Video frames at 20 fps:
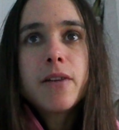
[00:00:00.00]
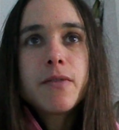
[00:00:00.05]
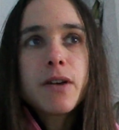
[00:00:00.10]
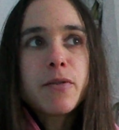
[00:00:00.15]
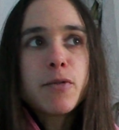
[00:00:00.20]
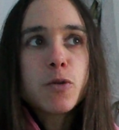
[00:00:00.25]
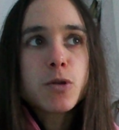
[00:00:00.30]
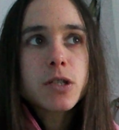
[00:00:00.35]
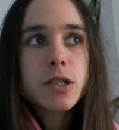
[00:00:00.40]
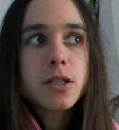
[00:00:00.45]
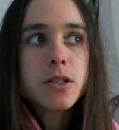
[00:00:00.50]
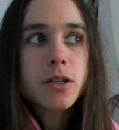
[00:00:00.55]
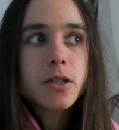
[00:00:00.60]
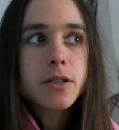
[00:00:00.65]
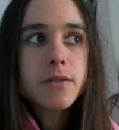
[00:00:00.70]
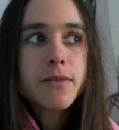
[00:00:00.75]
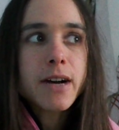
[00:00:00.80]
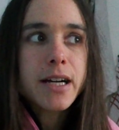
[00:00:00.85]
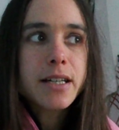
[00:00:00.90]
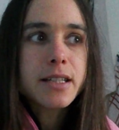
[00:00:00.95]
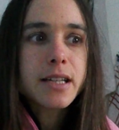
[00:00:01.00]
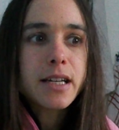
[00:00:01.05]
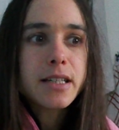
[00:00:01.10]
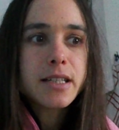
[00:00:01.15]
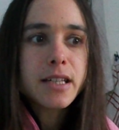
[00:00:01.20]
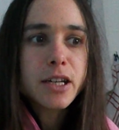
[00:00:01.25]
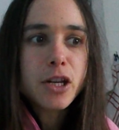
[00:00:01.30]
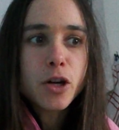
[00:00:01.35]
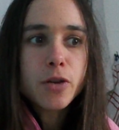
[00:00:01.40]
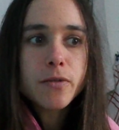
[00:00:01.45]
They've also started
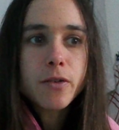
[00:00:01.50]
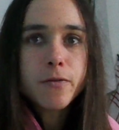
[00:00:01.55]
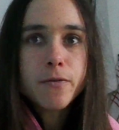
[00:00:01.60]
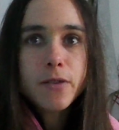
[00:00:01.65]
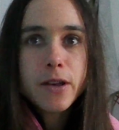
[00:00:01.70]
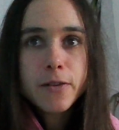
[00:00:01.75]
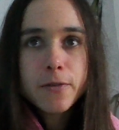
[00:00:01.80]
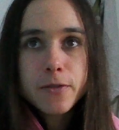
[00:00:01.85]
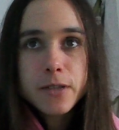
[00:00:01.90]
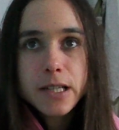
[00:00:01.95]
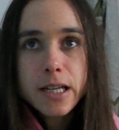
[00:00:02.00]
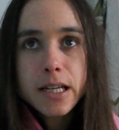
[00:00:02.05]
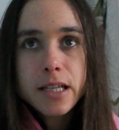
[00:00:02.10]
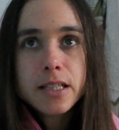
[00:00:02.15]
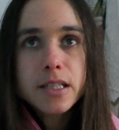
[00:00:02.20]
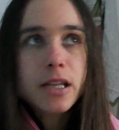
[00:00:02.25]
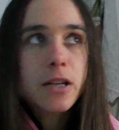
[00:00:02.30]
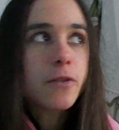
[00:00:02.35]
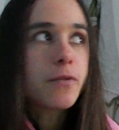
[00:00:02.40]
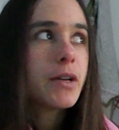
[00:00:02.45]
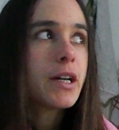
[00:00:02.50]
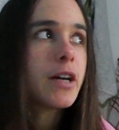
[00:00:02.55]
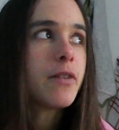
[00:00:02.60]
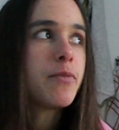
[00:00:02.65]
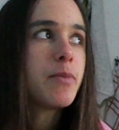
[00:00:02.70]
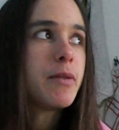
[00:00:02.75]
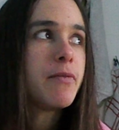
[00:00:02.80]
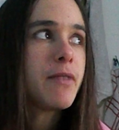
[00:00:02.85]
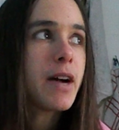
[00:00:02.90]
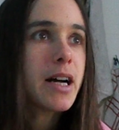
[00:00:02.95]
vaccinating the over 50s, and I think
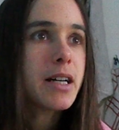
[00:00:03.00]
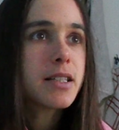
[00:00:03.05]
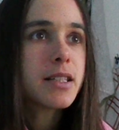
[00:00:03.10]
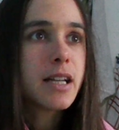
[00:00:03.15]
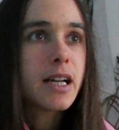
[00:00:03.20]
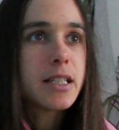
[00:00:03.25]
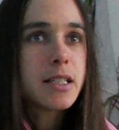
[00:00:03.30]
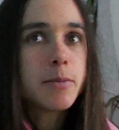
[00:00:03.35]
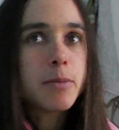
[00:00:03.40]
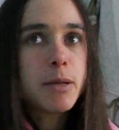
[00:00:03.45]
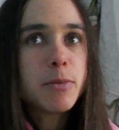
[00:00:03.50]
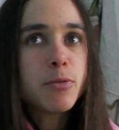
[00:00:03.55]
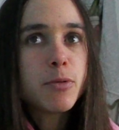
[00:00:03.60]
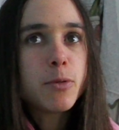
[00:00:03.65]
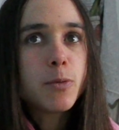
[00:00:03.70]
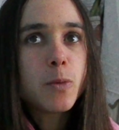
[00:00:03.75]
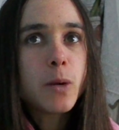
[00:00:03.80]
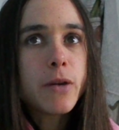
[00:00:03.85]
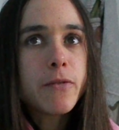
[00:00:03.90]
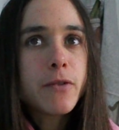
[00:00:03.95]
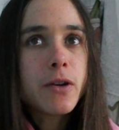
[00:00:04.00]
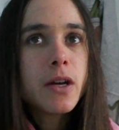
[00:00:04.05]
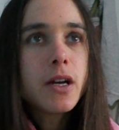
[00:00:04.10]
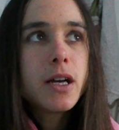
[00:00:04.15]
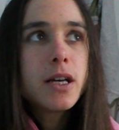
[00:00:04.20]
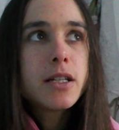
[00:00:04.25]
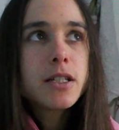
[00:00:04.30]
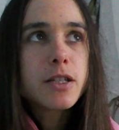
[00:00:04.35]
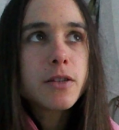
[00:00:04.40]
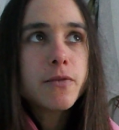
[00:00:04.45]
they've been vaccinating people with
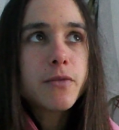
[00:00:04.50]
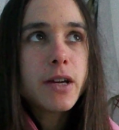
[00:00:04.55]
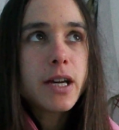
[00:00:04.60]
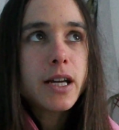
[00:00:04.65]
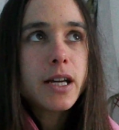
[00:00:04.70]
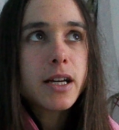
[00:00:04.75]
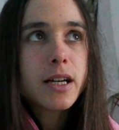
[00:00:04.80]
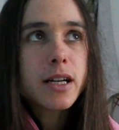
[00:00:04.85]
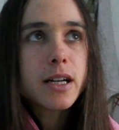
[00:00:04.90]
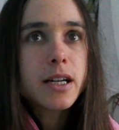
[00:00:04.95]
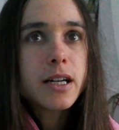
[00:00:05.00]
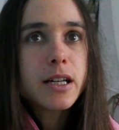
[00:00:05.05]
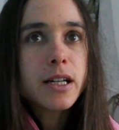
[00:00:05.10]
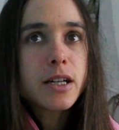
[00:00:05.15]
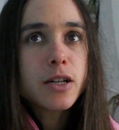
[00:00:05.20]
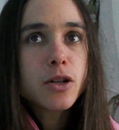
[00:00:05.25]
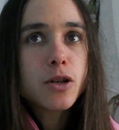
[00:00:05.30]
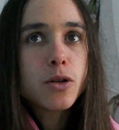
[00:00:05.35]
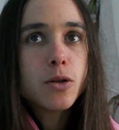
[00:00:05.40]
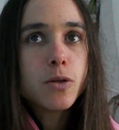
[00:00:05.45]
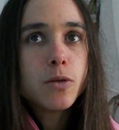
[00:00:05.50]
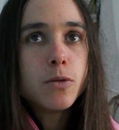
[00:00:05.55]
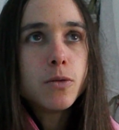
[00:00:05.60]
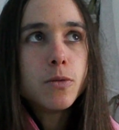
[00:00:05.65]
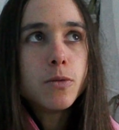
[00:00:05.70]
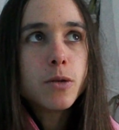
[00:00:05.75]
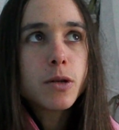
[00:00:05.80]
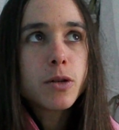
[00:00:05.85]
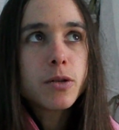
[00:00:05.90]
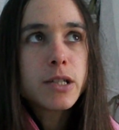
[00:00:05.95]
severe
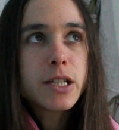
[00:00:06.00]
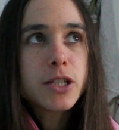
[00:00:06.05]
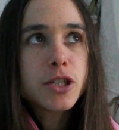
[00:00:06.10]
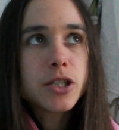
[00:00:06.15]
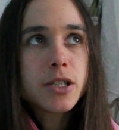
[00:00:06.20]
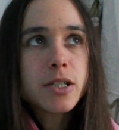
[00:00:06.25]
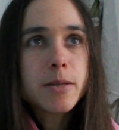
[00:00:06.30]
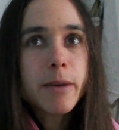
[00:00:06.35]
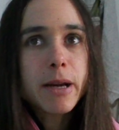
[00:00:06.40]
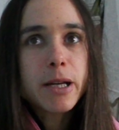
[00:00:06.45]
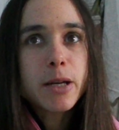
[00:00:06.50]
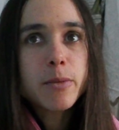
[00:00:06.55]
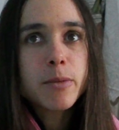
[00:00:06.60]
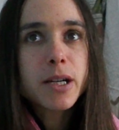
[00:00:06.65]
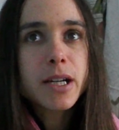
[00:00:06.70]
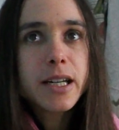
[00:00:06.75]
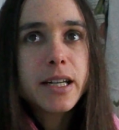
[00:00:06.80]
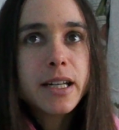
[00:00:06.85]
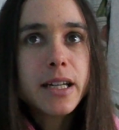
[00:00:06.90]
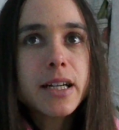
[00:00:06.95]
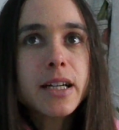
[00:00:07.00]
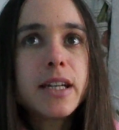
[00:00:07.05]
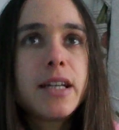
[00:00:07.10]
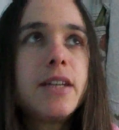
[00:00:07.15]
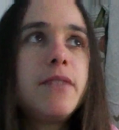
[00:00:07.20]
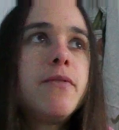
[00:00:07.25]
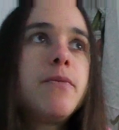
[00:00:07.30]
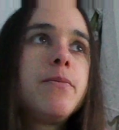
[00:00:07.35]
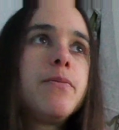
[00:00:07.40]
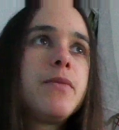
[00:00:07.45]
clinical conditions that make them
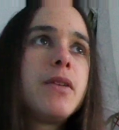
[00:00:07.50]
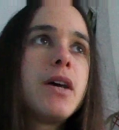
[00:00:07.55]
clinically